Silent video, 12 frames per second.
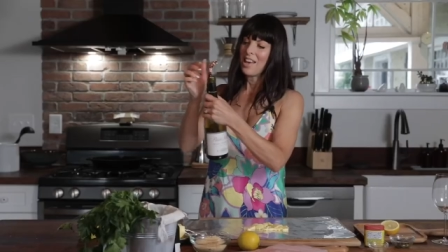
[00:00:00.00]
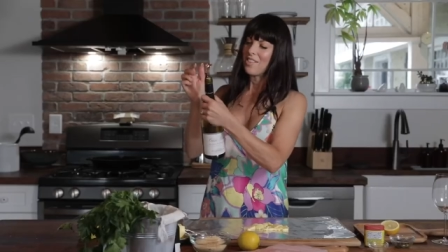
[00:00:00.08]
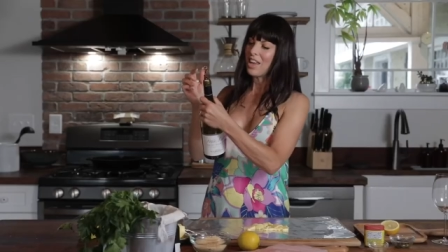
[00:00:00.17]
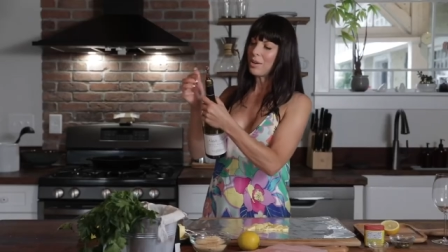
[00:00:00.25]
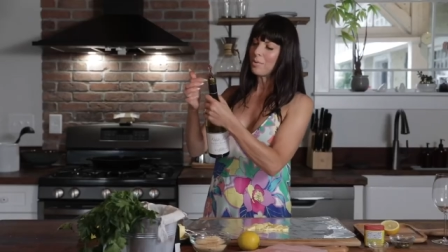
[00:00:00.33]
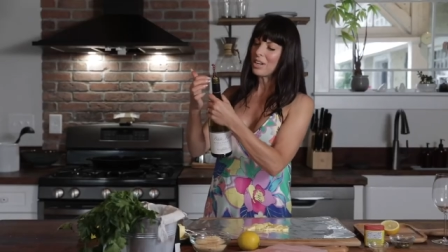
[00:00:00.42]

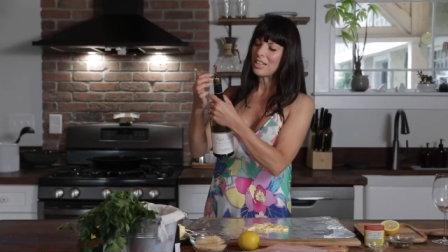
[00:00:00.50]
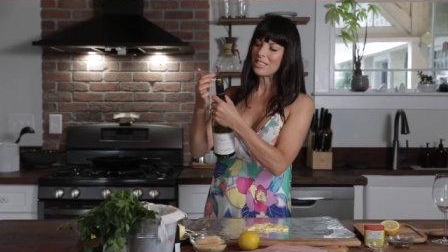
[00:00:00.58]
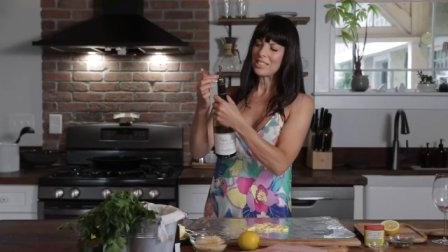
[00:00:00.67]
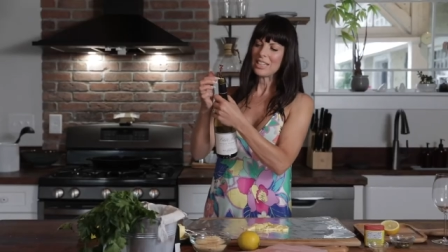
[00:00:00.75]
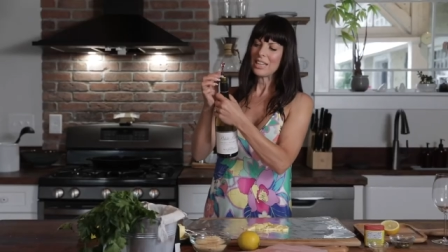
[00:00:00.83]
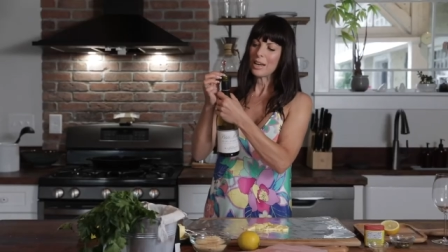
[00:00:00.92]
Then when I
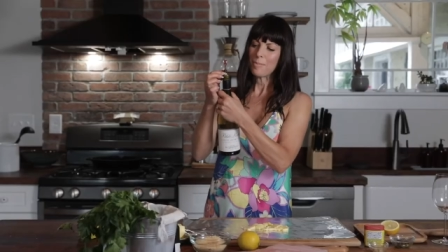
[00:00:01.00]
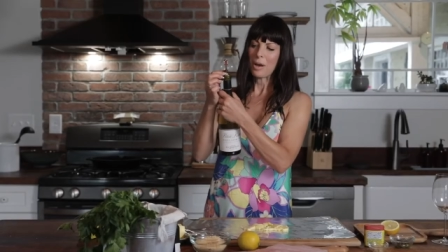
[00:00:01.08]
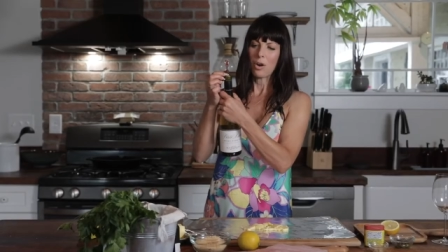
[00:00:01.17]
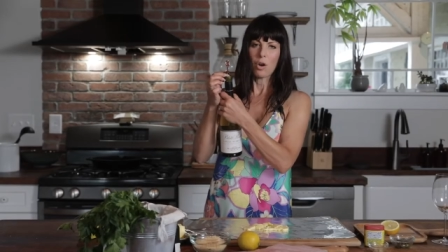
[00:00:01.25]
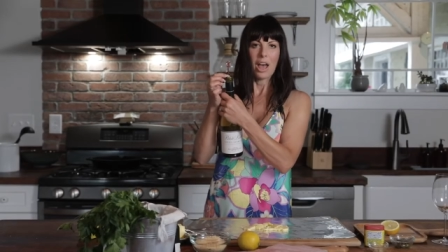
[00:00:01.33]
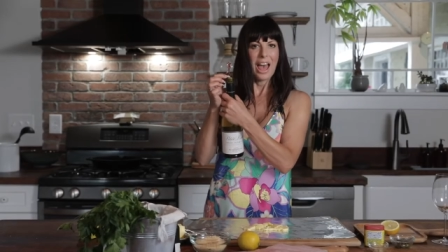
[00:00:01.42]
see
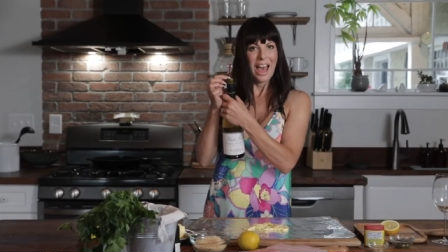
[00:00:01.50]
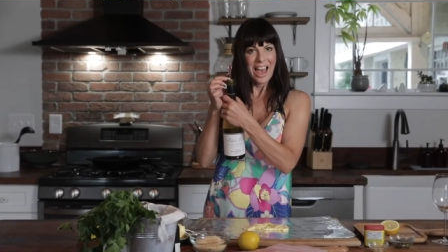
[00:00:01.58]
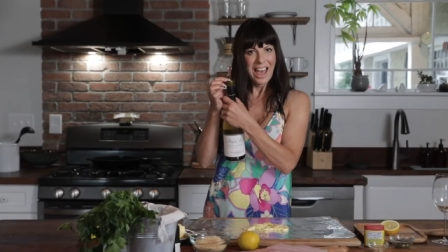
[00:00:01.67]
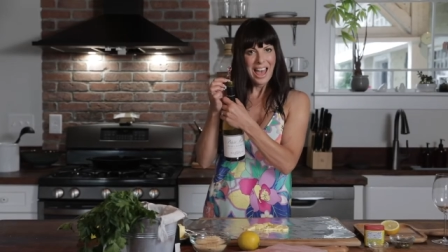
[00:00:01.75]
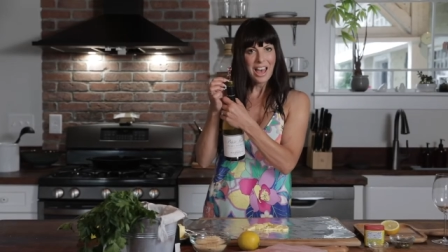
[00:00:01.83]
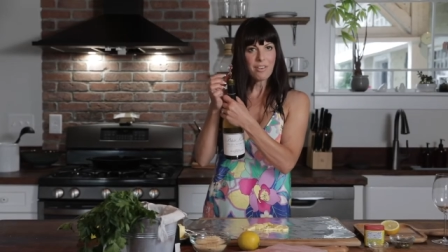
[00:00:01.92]
about a
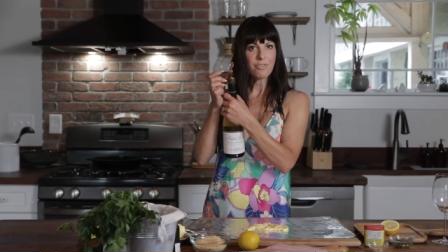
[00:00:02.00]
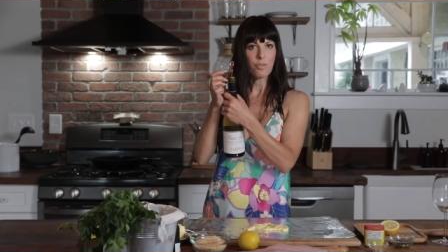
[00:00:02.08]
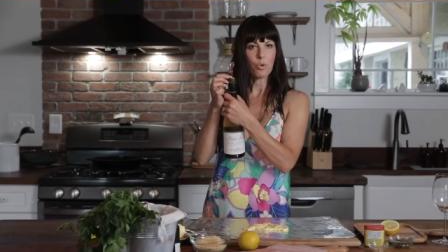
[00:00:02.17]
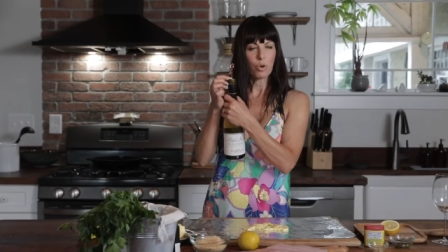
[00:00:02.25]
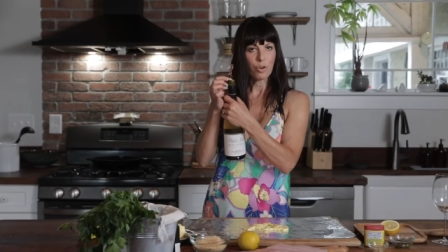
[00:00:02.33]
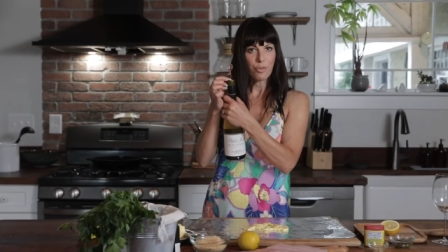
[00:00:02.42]
half
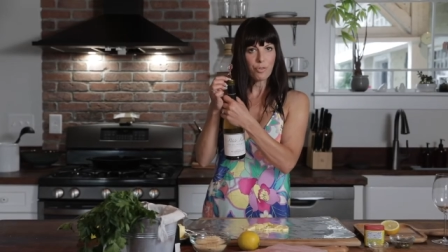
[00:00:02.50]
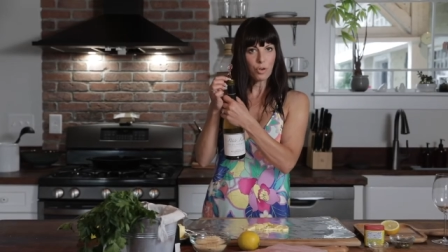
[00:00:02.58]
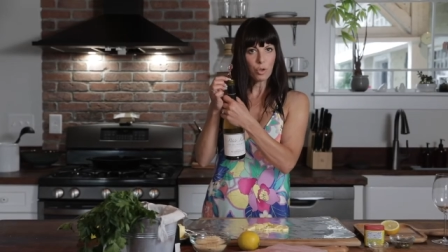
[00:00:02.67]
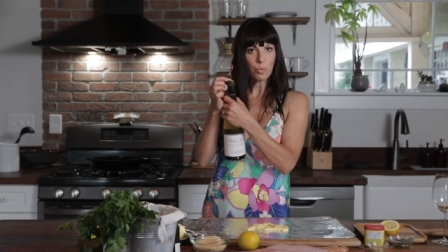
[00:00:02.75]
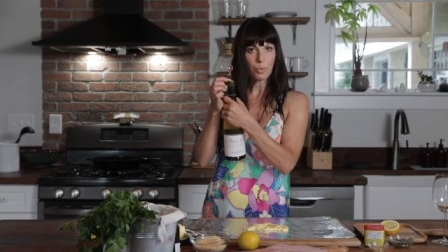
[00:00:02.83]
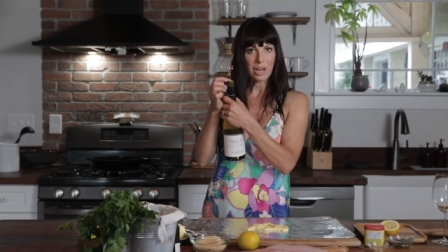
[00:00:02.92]
or a
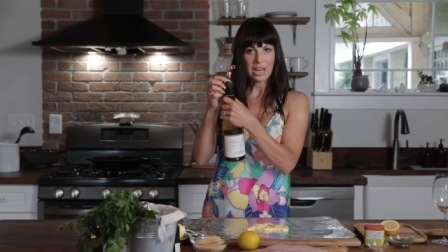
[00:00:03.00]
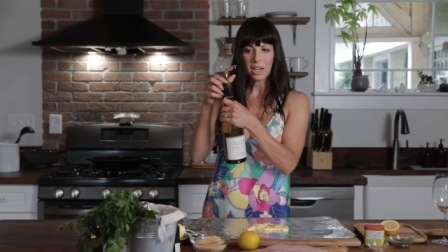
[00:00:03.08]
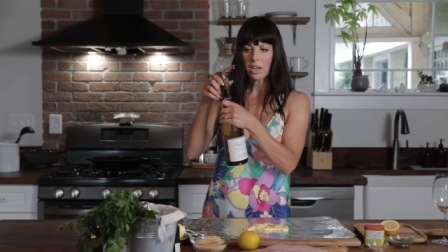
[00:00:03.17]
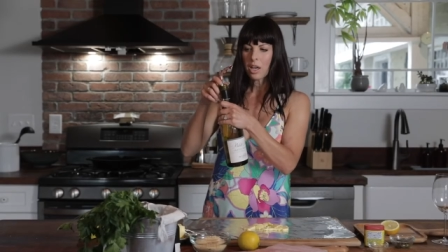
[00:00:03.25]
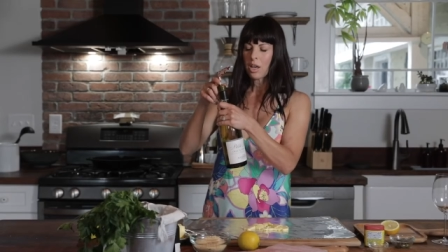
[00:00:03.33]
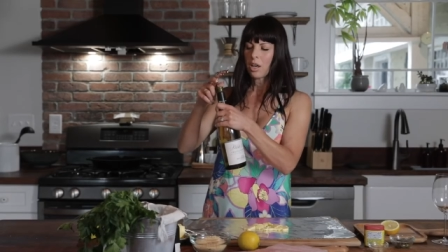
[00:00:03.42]
full
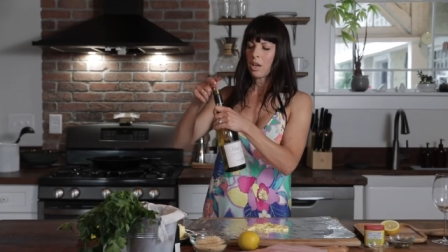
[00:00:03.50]
ring